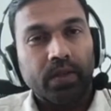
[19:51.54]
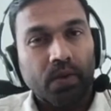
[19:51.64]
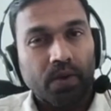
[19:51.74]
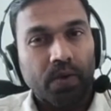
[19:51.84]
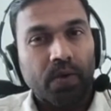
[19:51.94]

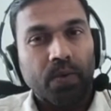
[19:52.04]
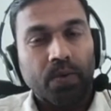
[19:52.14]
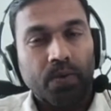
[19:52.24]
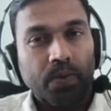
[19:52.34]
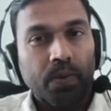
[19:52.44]
going
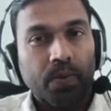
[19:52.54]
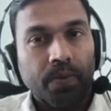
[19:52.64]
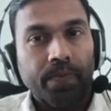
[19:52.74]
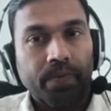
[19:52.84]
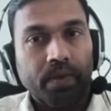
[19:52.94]
to
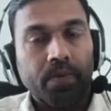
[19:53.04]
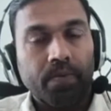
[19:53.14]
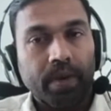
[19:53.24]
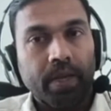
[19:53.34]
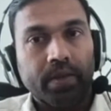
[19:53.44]

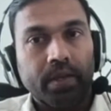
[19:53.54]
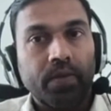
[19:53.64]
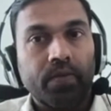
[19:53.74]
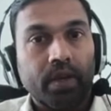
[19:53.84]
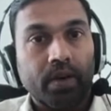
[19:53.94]
play a
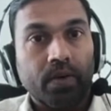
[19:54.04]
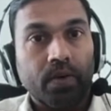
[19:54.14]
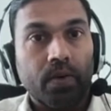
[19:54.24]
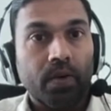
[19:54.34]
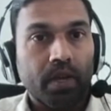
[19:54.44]
significant
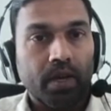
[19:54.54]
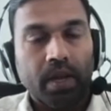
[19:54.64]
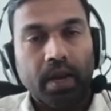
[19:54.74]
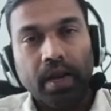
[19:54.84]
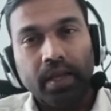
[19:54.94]
role in
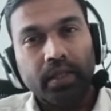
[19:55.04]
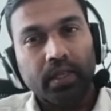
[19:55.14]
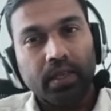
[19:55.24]
analyzing